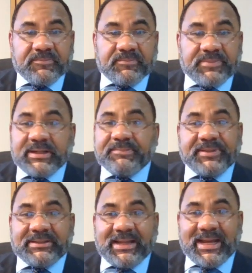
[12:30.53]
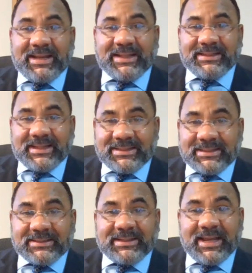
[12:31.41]
But at the end of
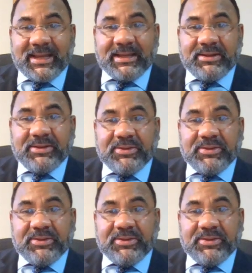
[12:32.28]
the day,